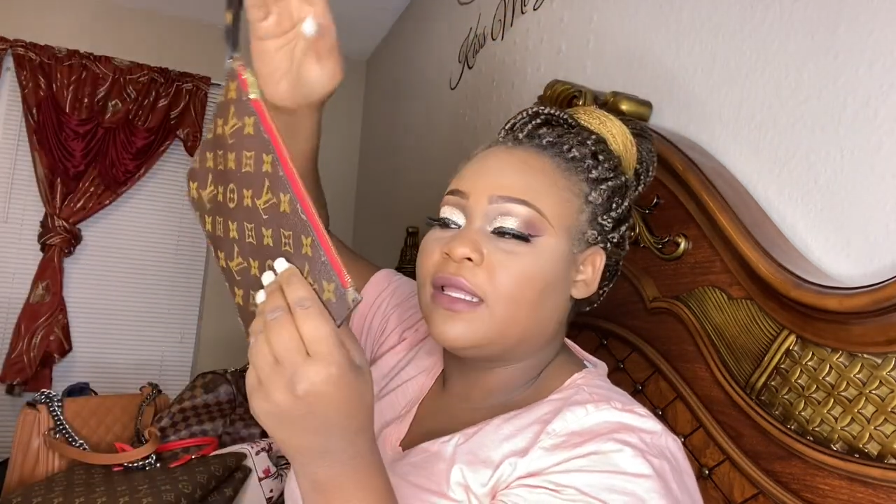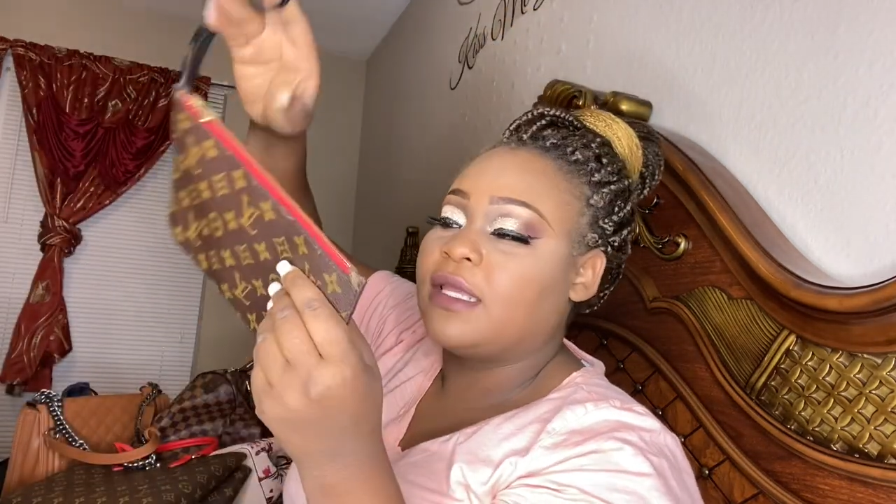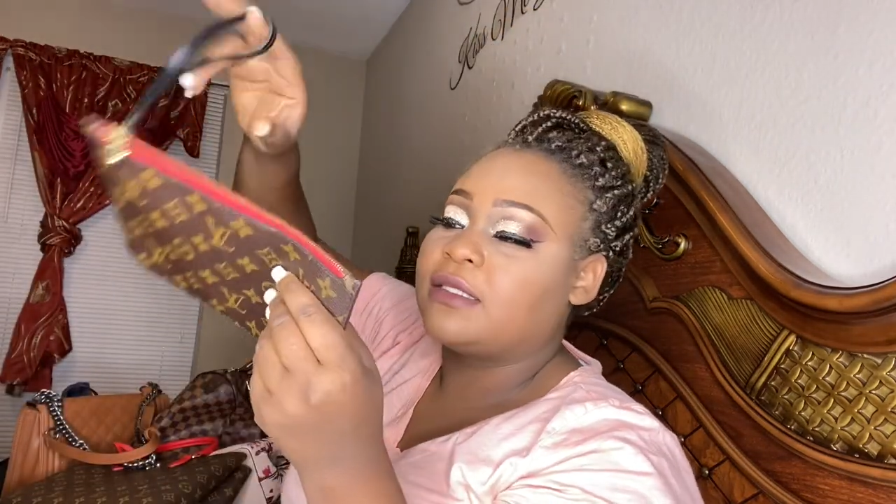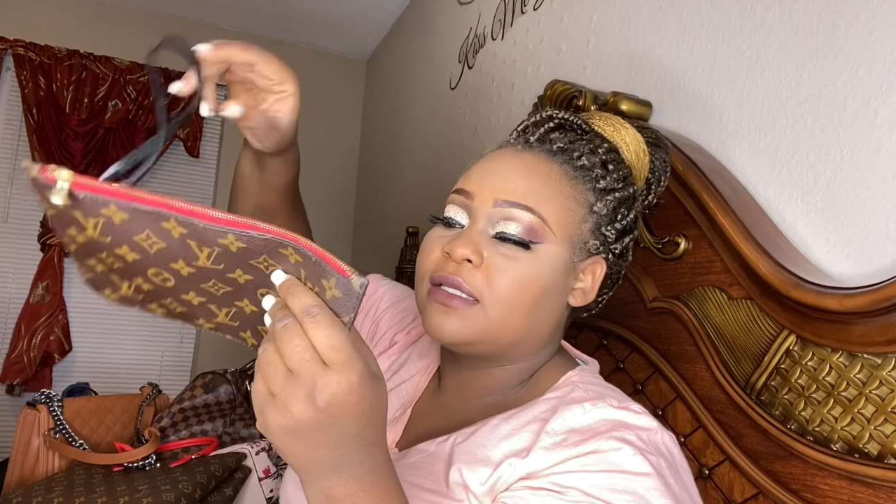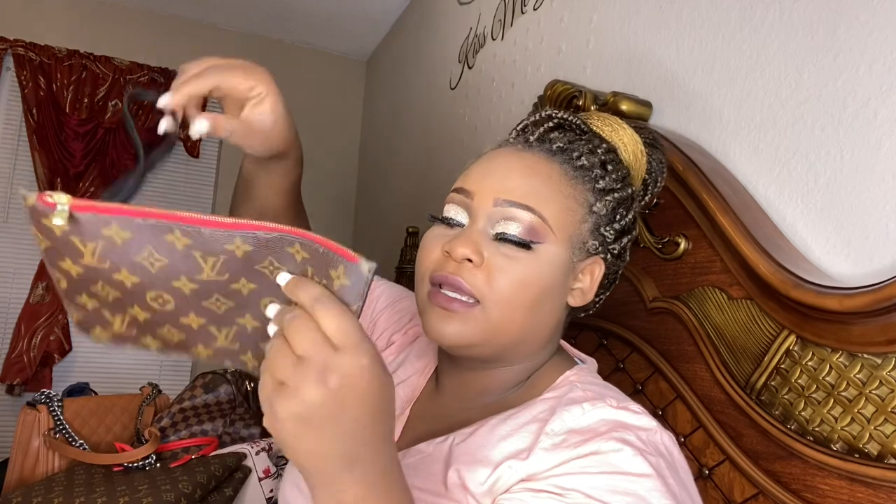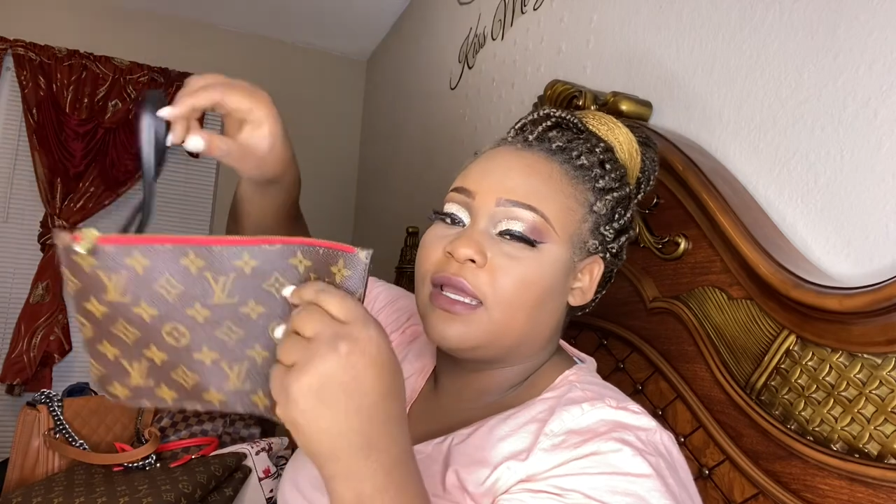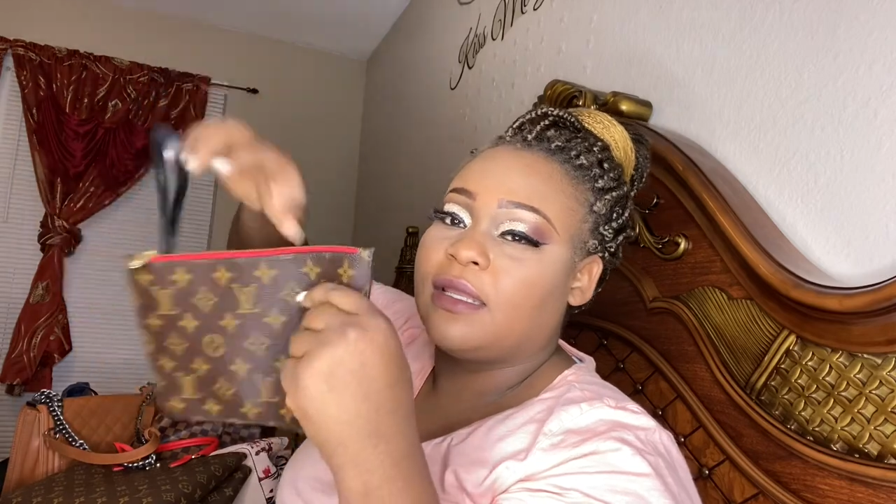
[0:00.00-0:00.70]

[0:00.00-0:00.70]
it's a,